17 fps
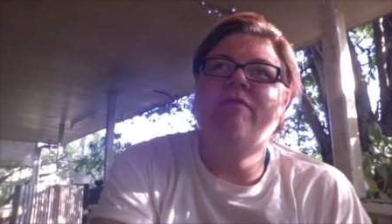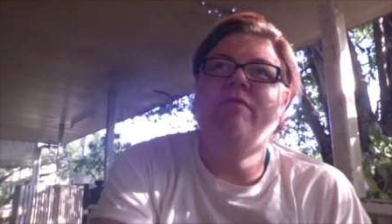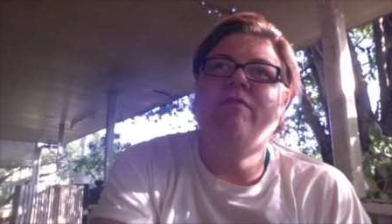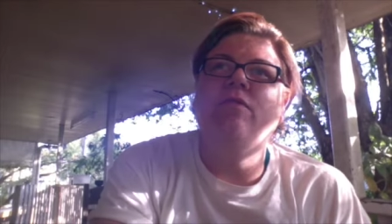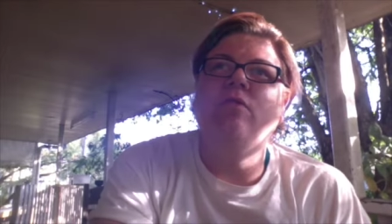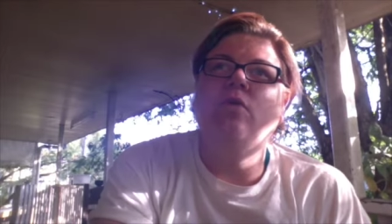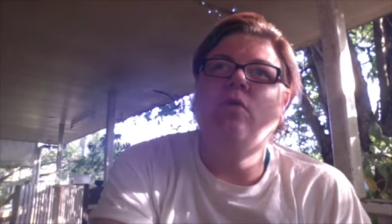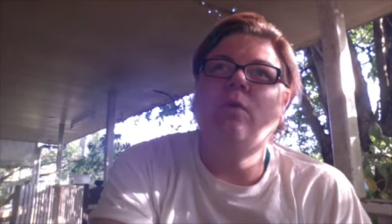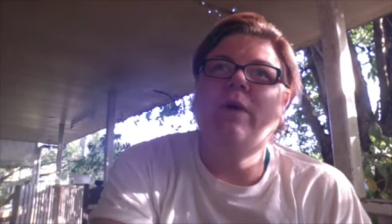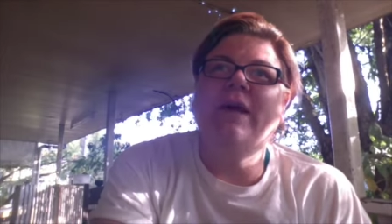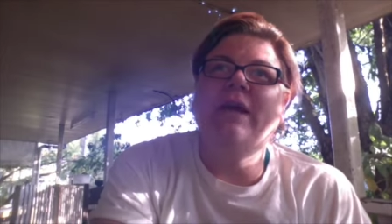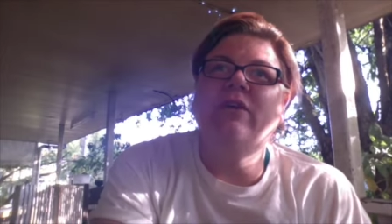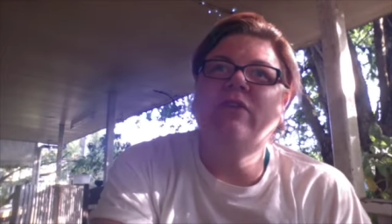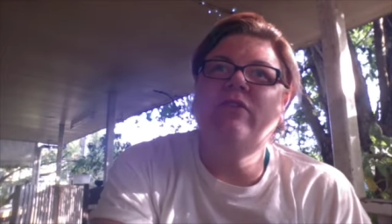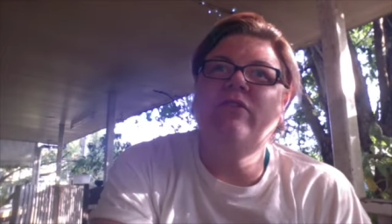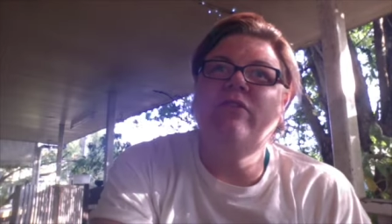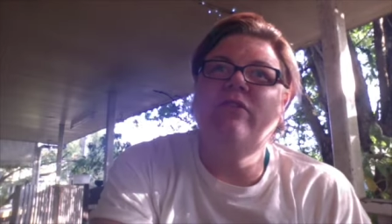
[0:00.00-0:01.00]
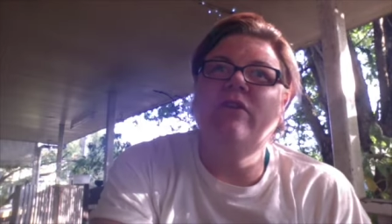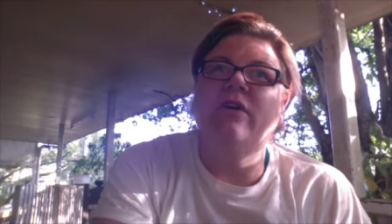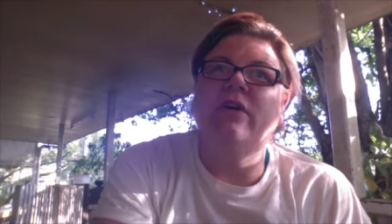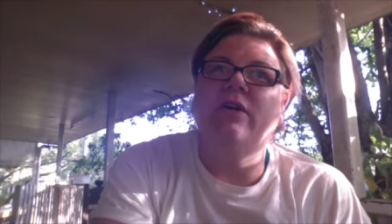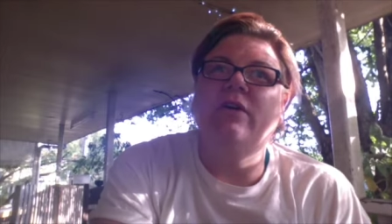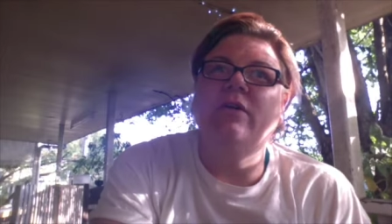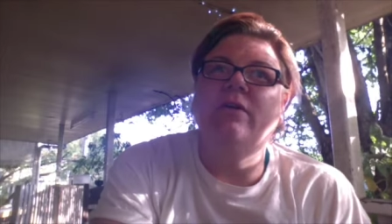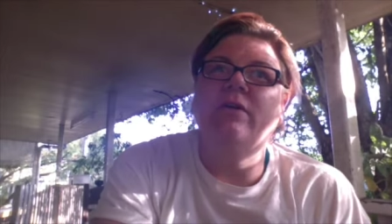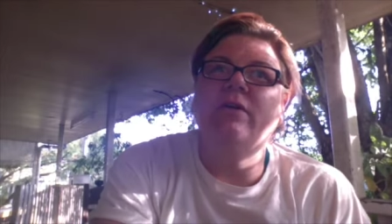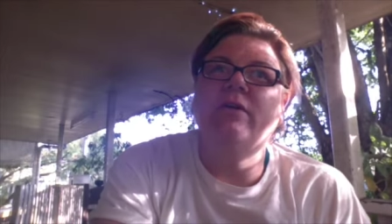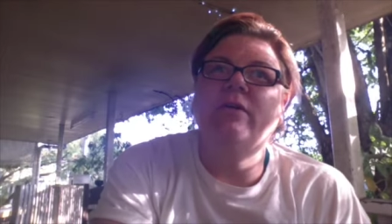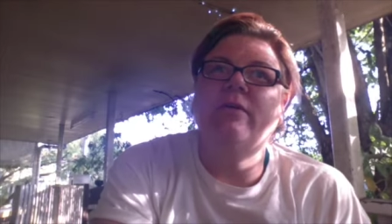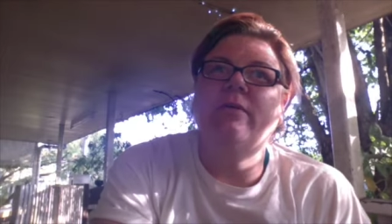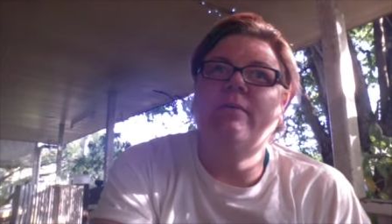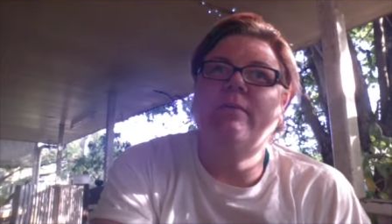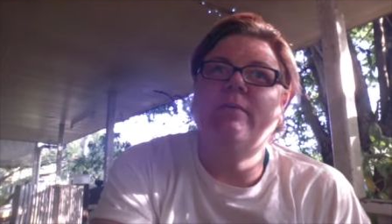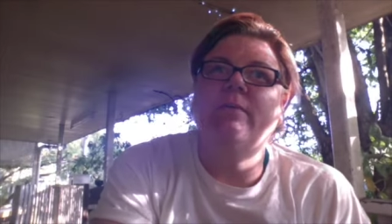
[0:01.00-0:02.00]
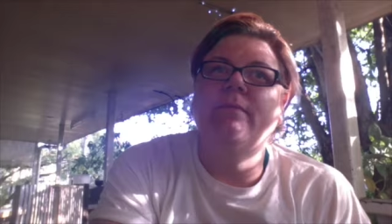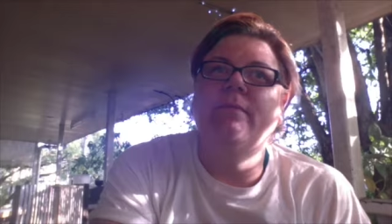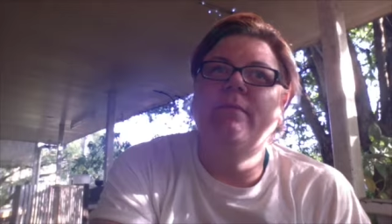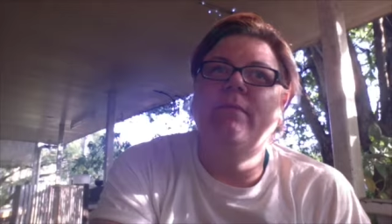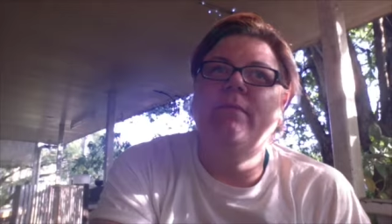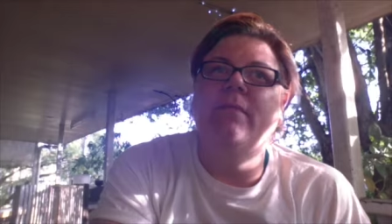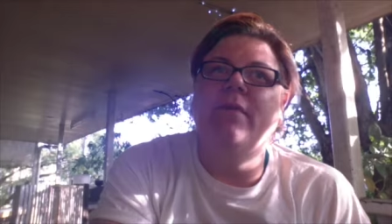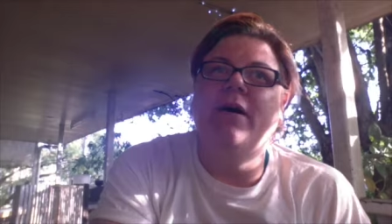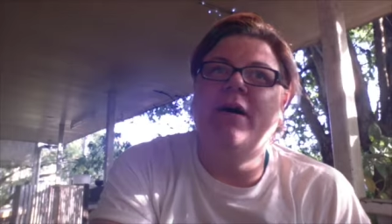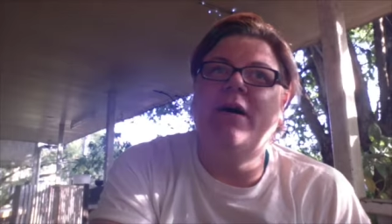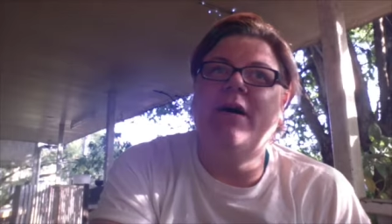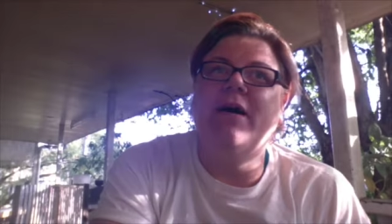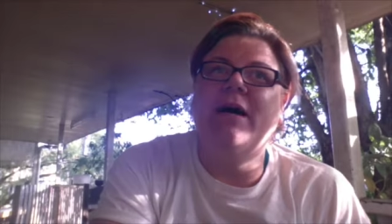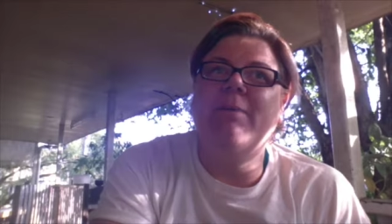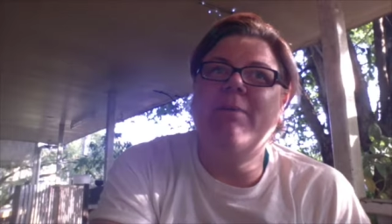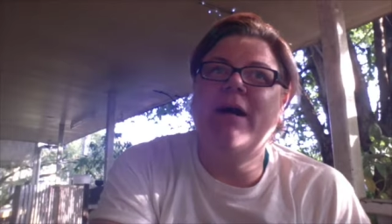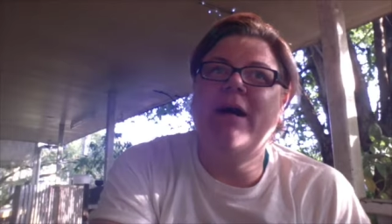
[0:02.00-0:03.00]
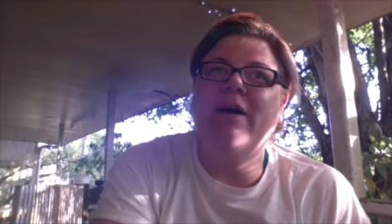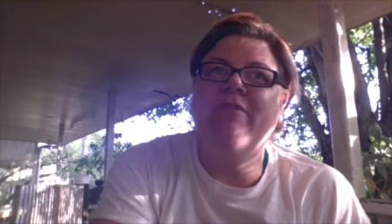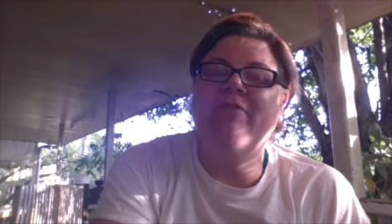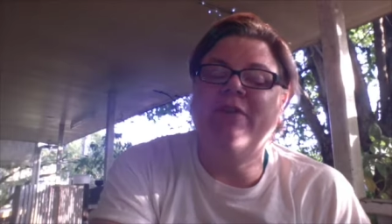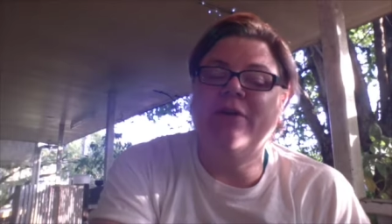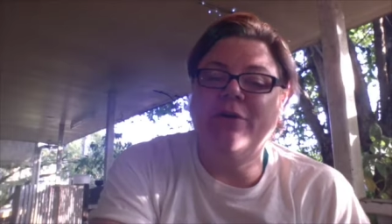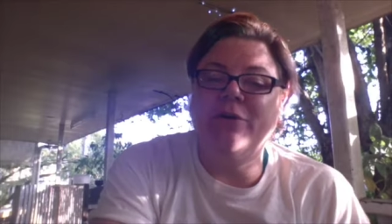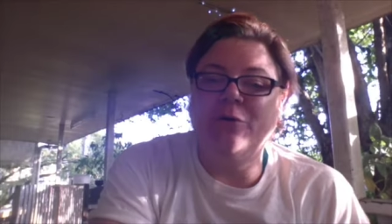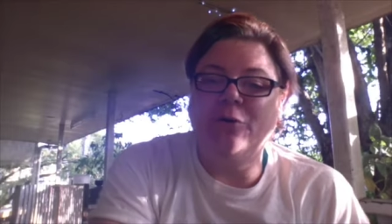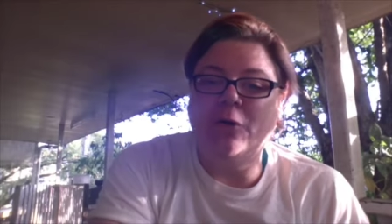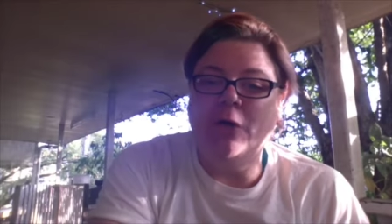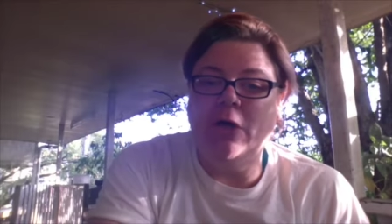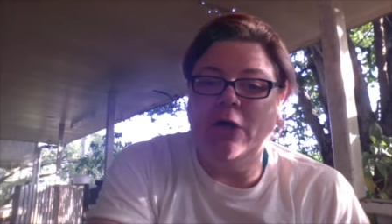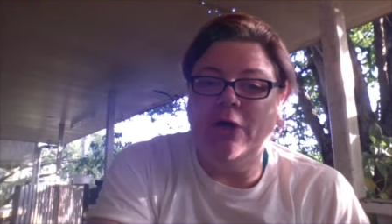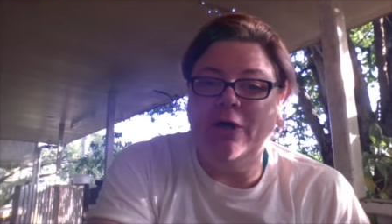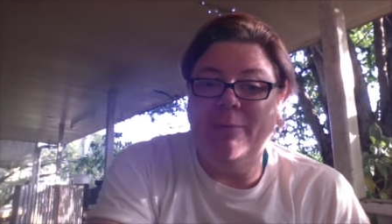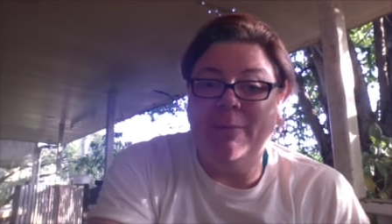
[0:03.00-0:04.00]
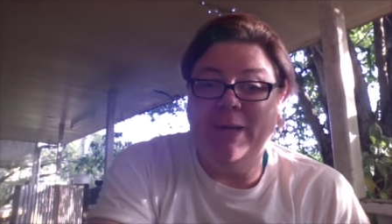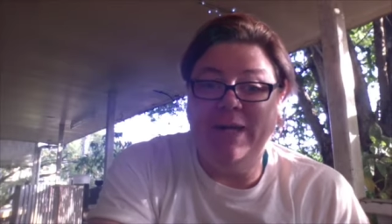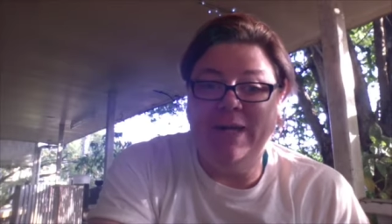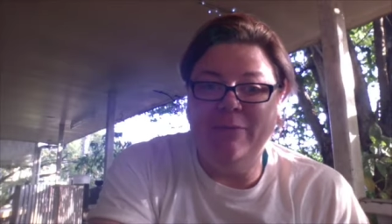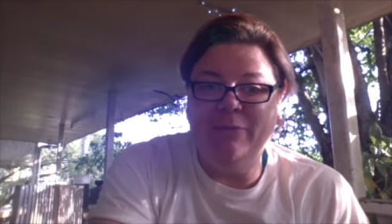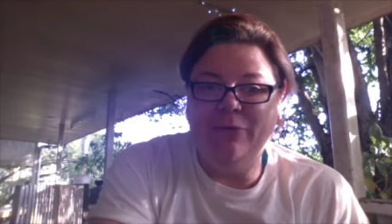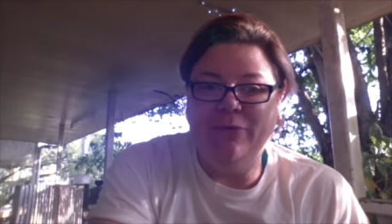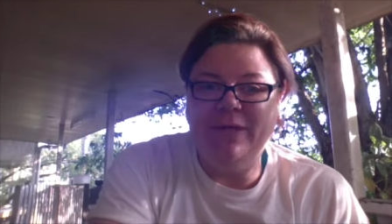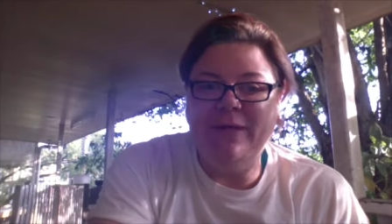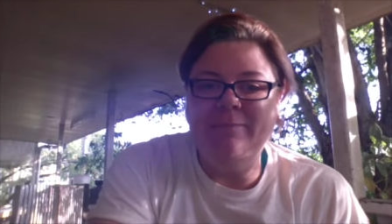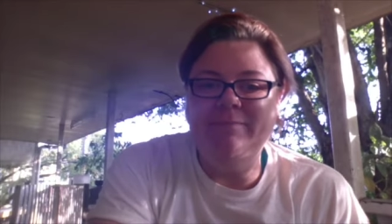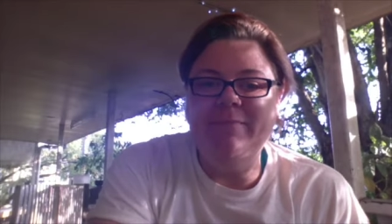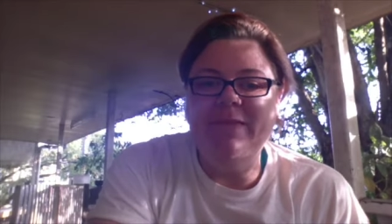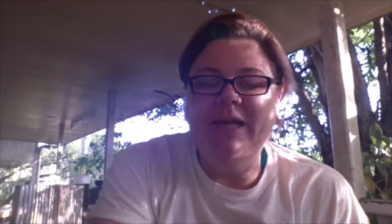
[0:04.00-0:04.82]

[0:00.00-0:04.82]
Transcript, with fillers: four weeks ago, um, I had a phone call on a Monday morning